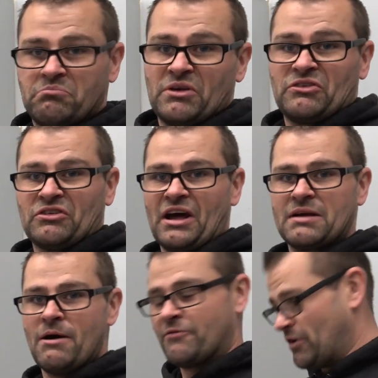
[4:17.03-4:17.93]
Pistons got to
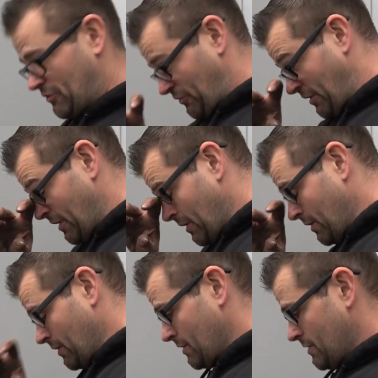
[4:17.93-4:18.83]
come out first.
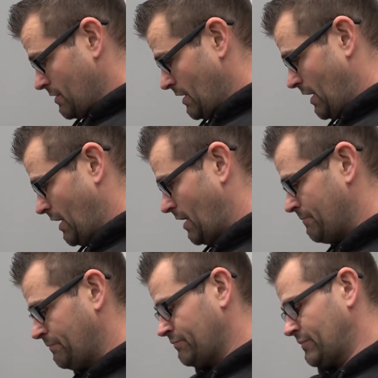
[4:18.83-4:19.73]

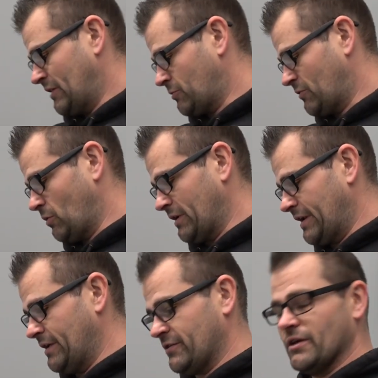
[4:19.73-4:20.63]
That's what's
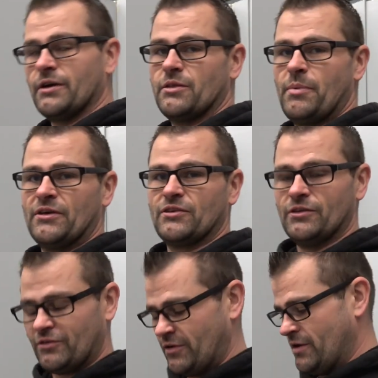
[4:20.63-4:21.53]
holding it is the
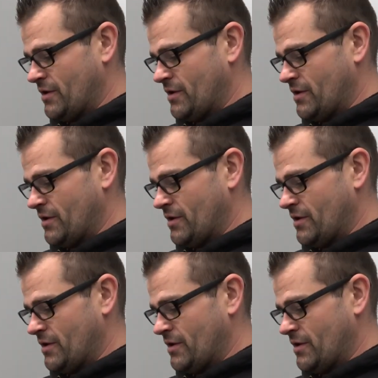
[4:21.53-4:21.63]
pistons,